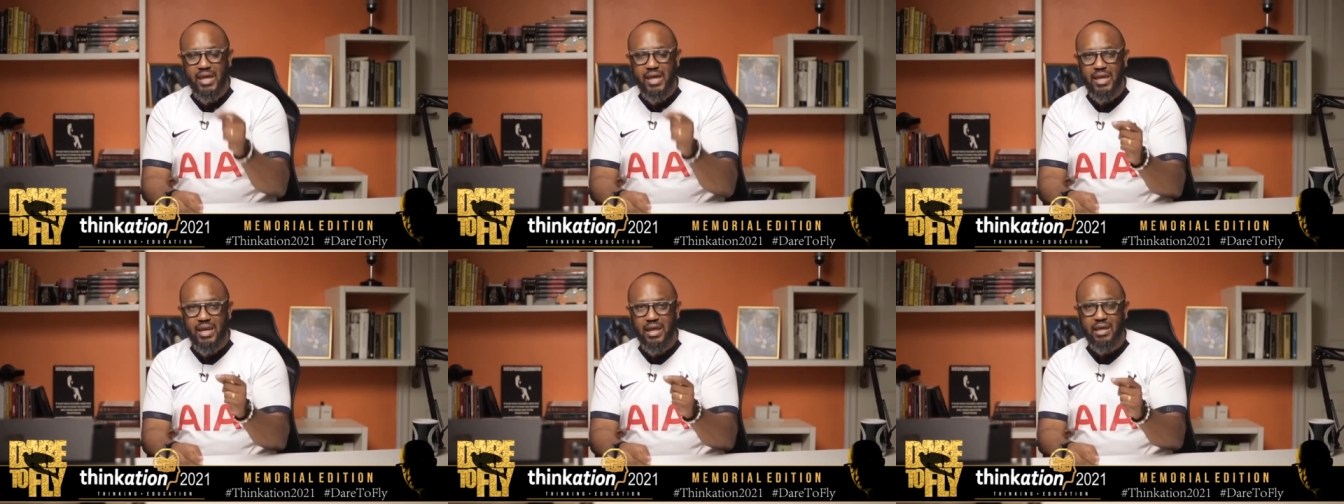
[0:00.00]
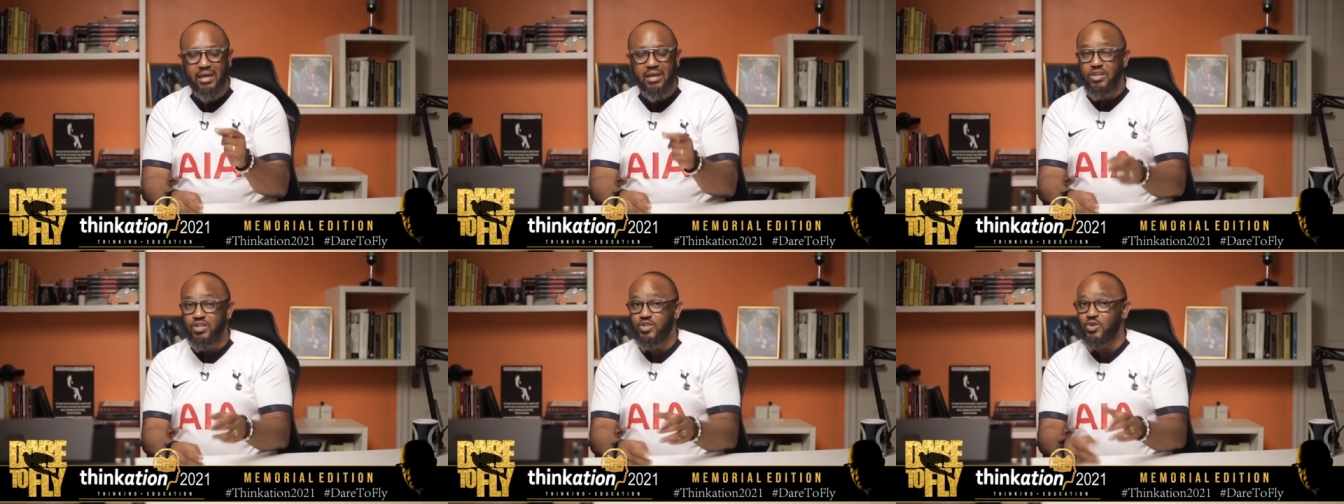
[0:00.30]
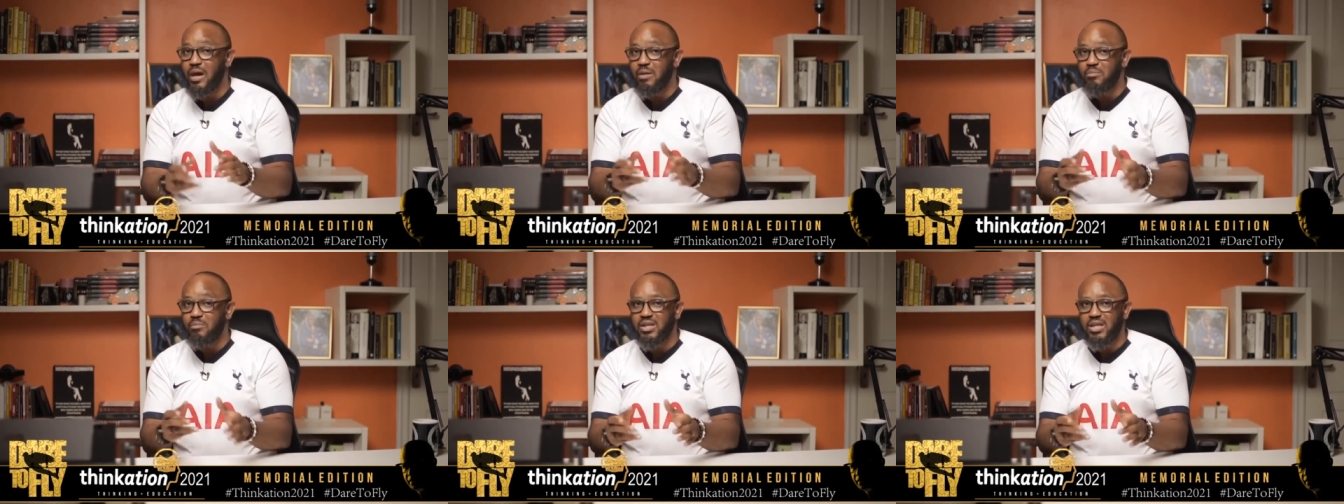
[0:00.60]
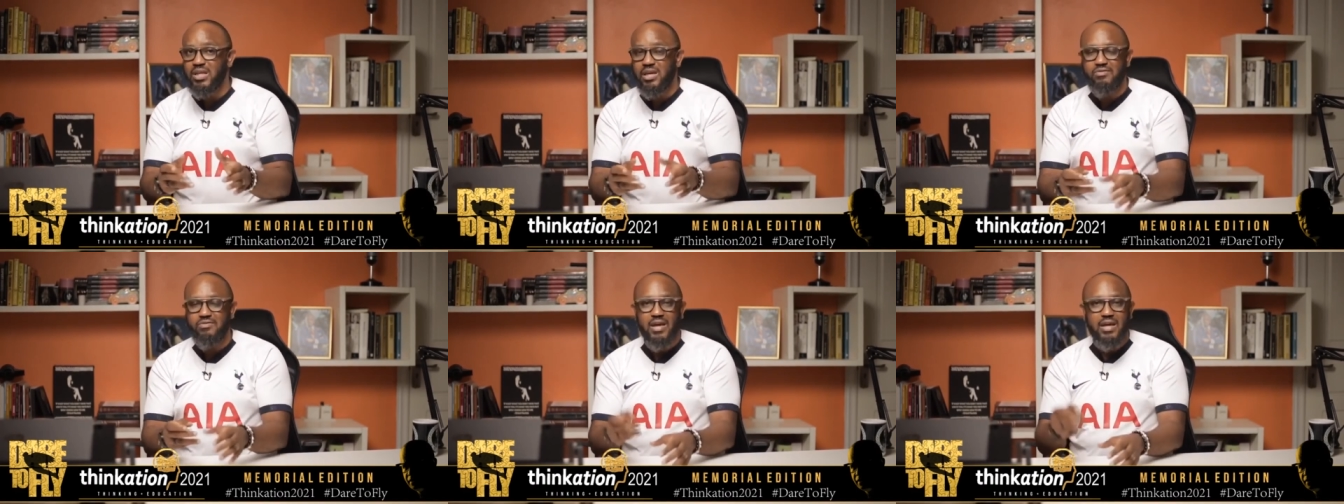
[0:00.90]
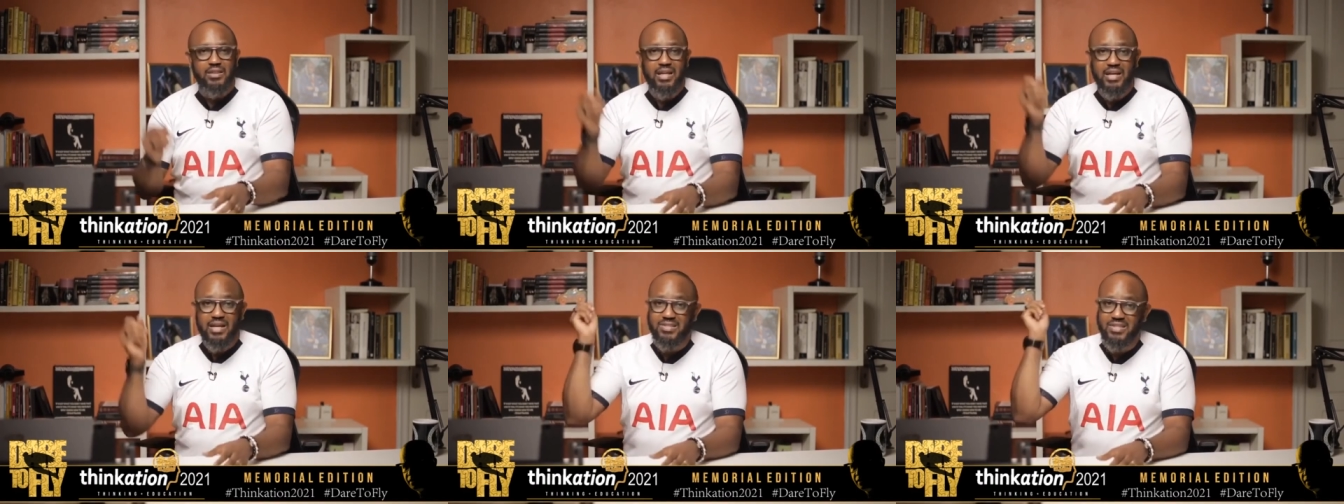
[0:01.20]
hitting. So I
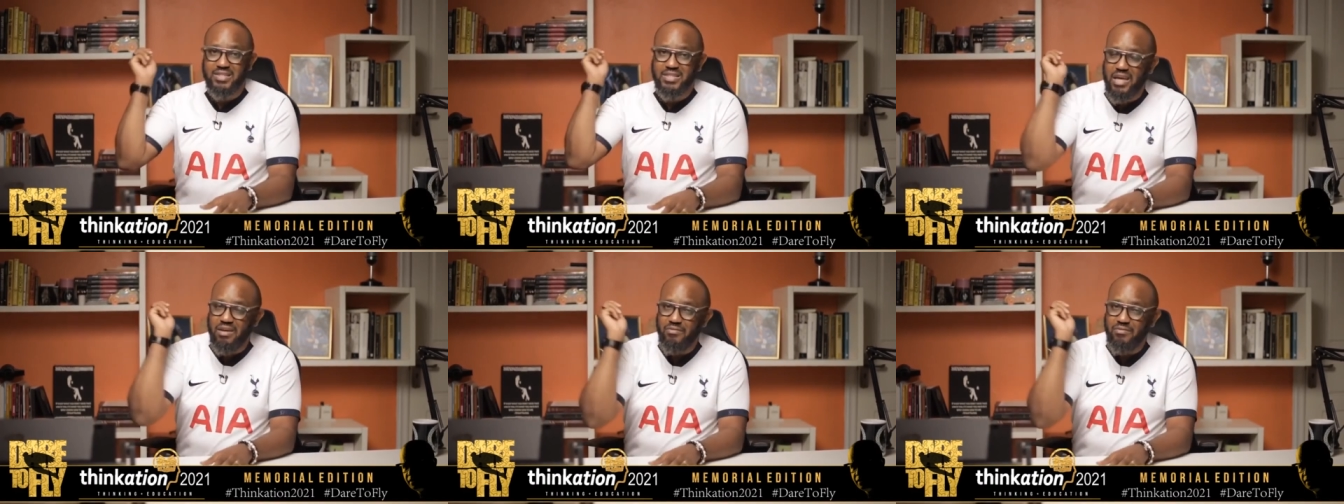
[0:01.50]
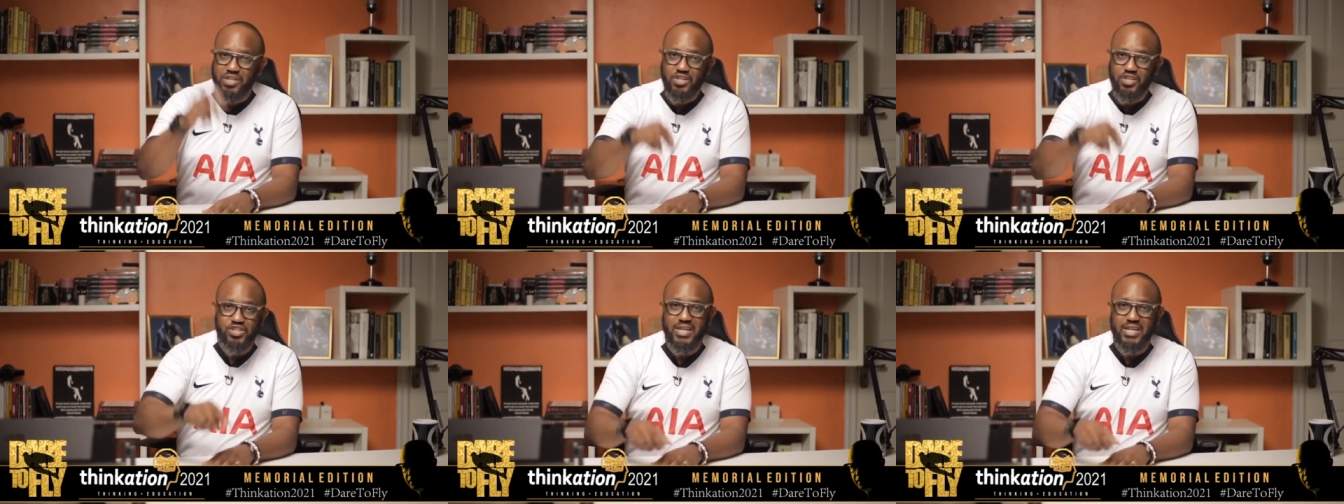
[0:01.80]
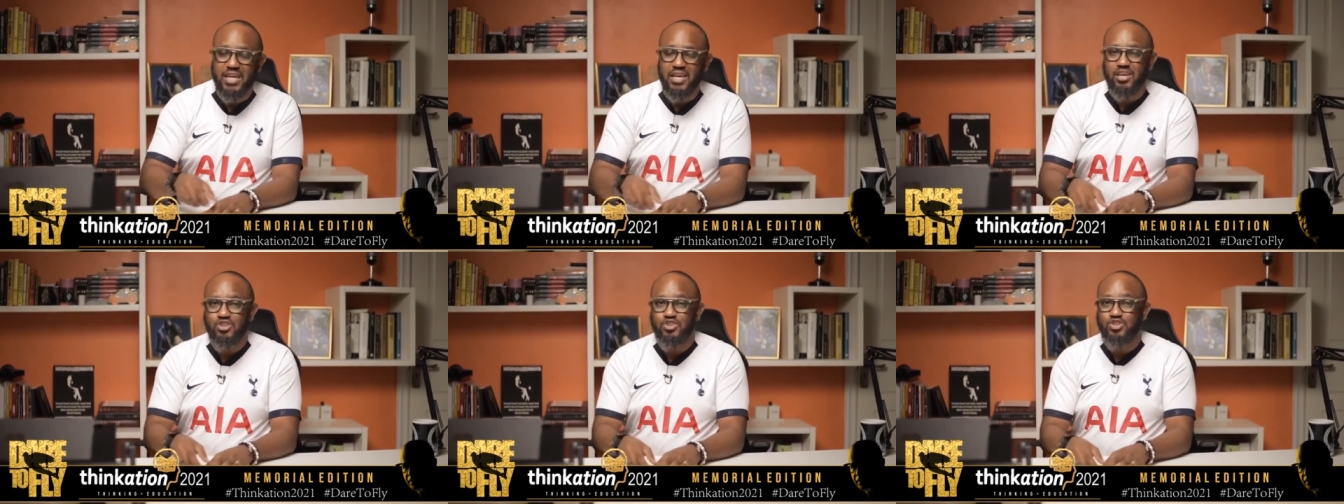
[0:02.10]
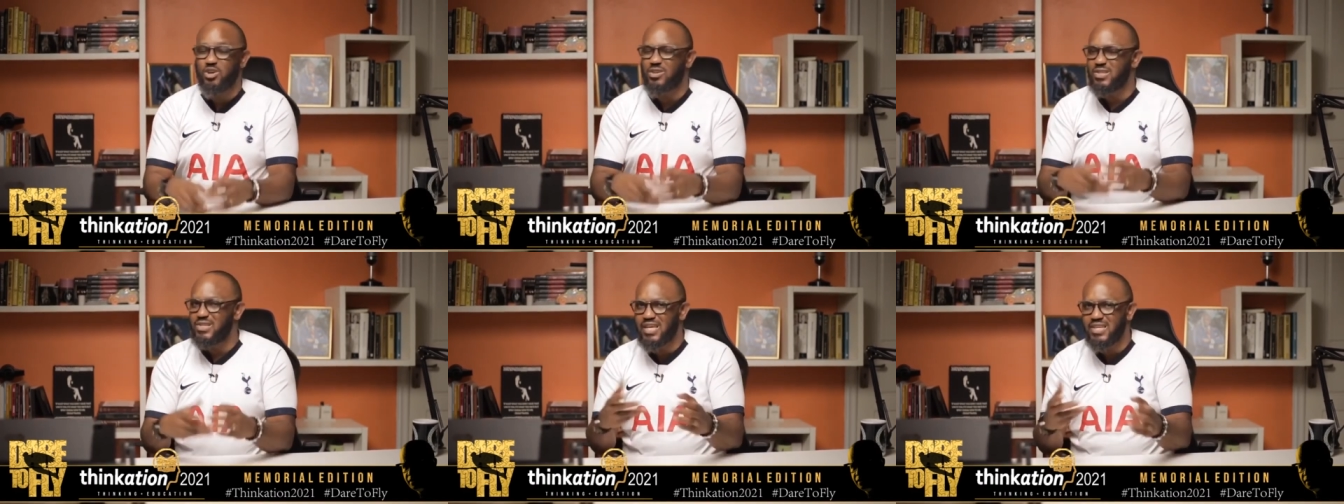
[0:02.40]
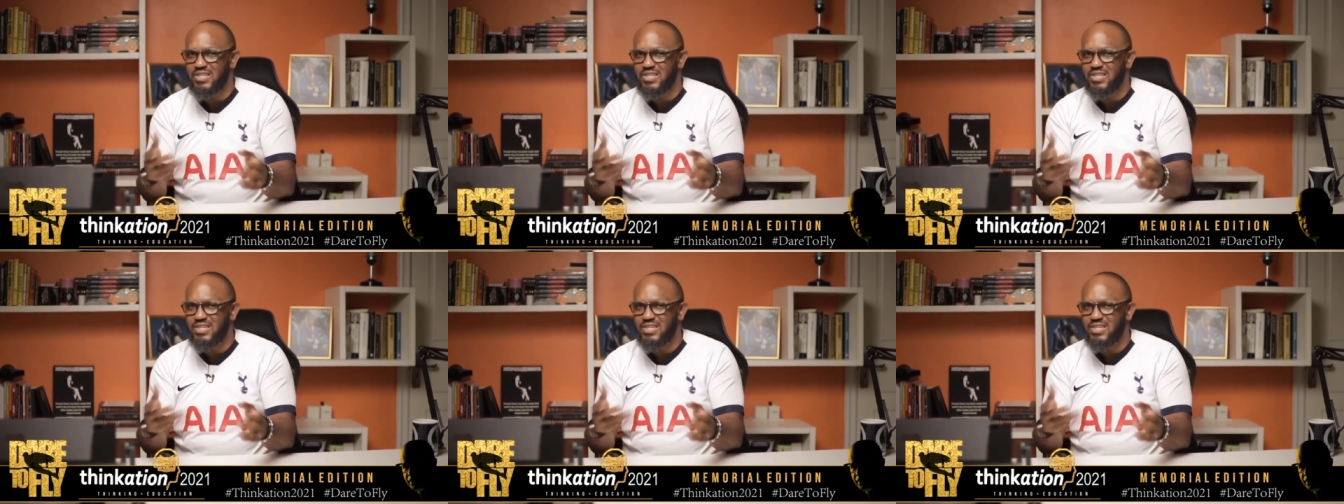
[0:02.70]
believe that as David is taking shots,